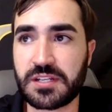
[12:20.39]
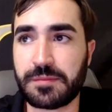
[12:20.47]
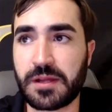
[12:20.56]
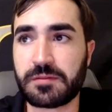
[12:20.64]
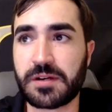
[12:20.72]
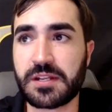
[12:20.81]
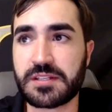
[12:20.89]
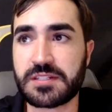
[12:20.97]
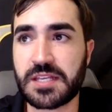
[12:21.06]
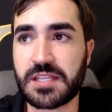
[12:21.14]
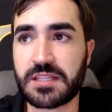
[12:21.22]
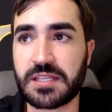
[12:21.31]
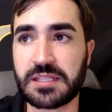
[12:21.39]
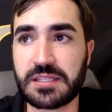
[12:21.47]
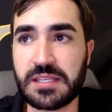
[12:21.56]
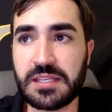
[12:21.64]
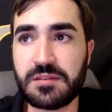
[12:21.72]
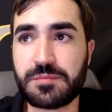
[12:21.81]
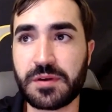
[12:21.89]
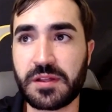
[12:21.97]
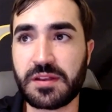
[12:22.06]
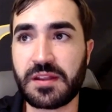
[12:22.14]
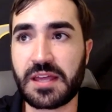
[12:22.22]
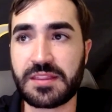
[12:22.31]
I'm not ready to say that they lead,
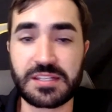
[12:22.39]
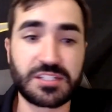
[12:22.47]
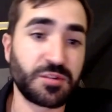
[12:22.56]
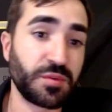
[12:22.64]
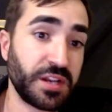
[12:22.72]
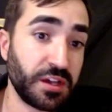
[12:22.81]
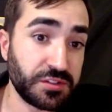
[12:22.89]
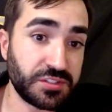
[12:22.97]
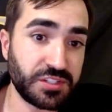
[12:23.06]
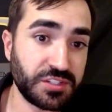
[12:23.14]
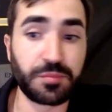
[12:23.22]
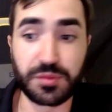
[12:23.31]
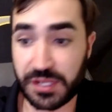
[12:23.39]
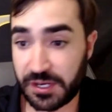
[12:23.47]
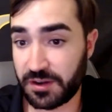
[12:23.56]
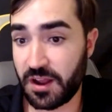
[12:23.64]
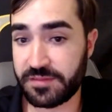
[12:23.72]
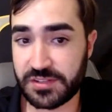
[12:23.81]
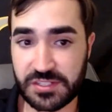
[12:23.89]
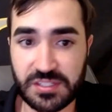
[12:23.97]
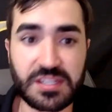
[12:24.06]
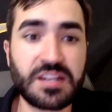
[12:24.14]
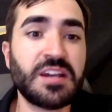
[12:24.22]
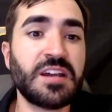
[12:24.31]
but I think someone else, you know, Blair
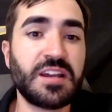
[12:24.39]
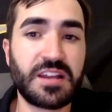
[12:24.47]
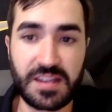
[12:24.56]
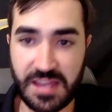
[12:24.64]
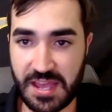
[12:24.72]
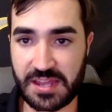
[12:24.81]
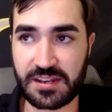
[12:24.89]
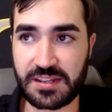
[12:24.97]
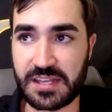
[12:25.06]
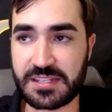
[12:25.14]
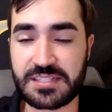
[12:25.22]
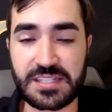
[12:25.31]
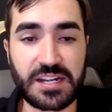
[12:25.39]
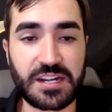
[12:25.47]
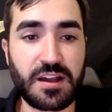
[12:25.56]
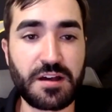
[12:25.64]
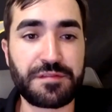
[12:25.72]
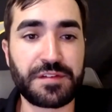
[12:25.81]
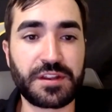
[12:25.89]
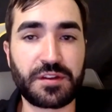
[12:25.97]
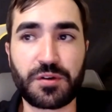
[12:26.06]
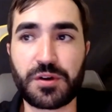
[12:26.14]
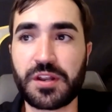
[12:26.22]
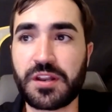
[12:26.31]
obviously has seen enough and, you know,
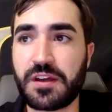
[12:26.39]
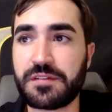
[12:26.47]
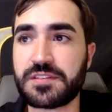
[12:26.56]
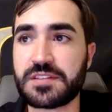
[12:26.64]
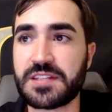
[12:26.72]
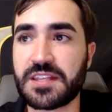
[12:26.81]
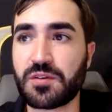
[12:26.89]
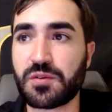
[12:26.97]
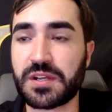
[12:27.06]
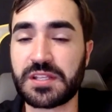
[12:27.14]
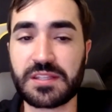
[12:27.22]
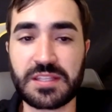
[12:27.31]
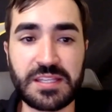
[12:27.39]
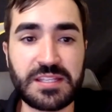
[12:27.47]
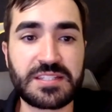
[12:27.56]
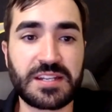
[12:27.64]
heard enough to say that Oregon leads.